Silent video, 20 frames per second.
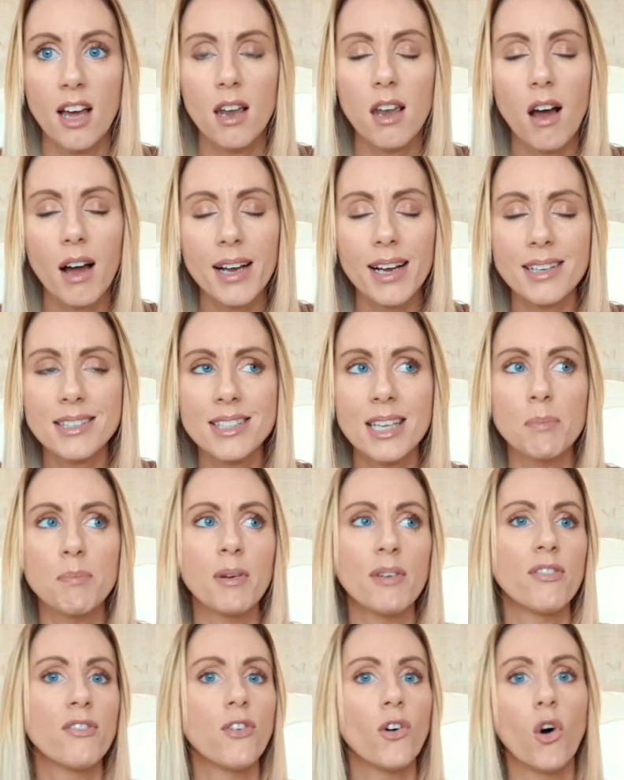Like I said
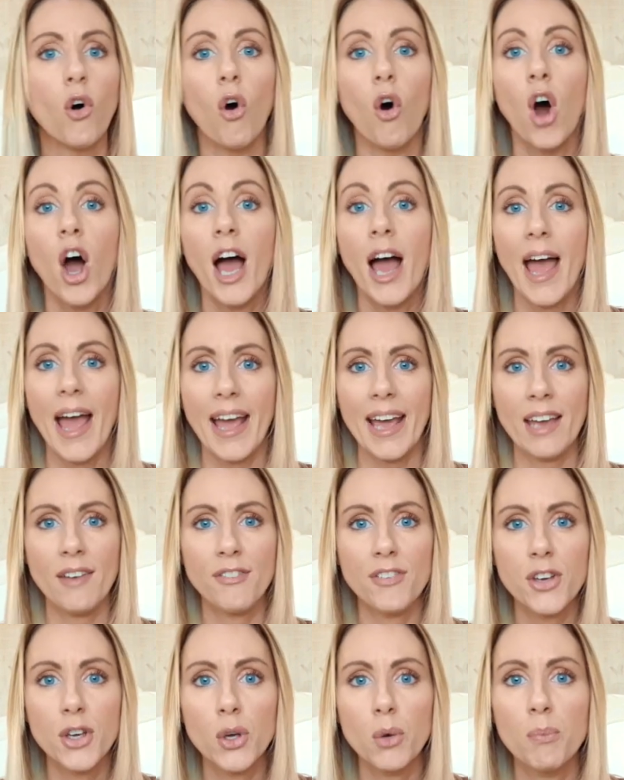before,
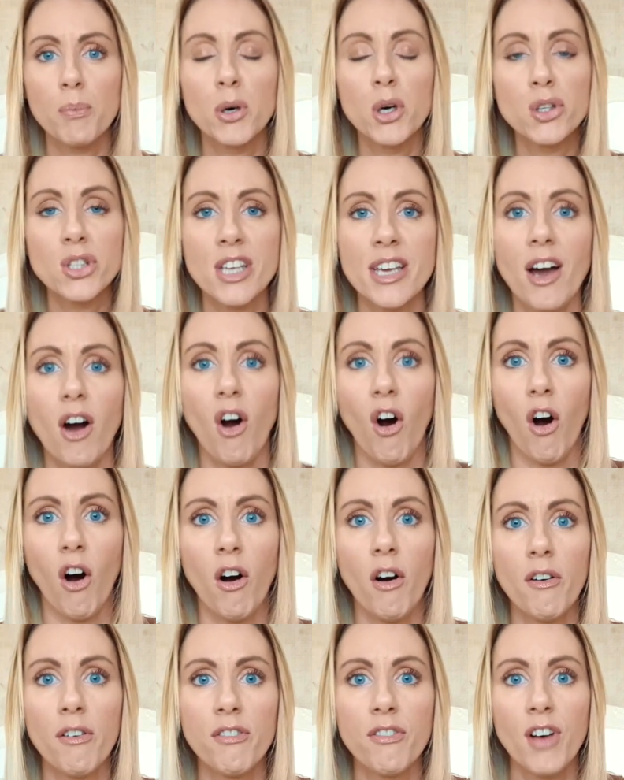if you put it
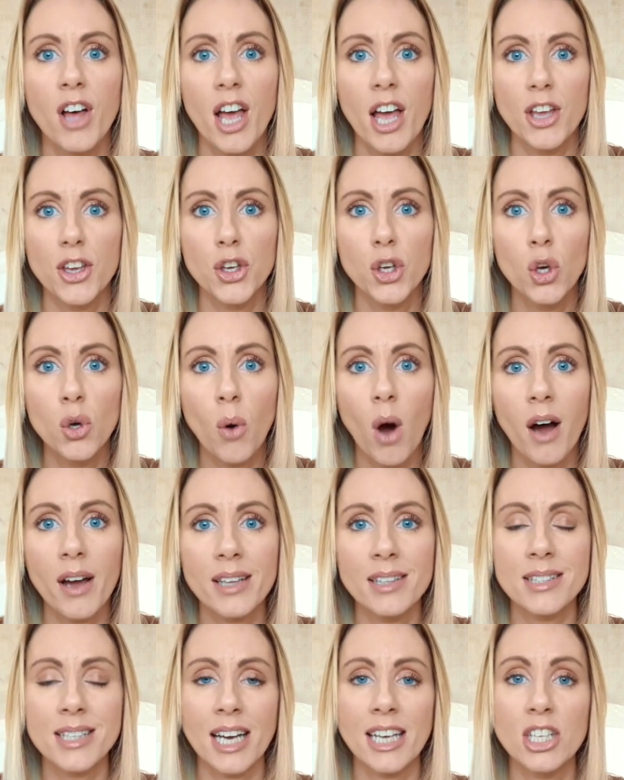off, you are
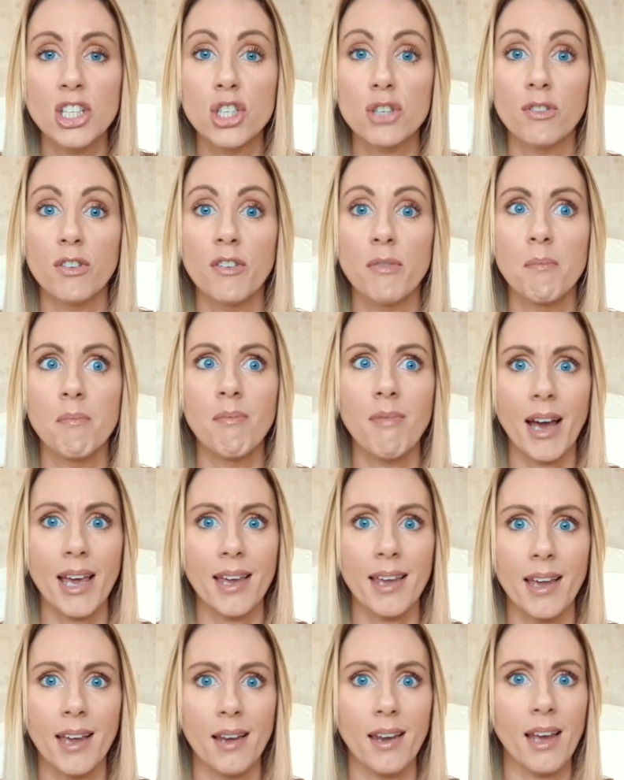in danger of
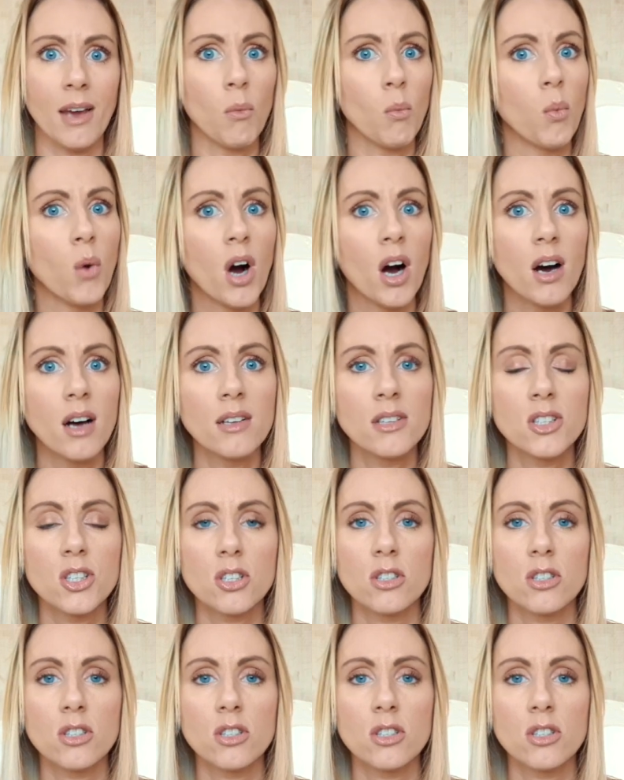making it worse.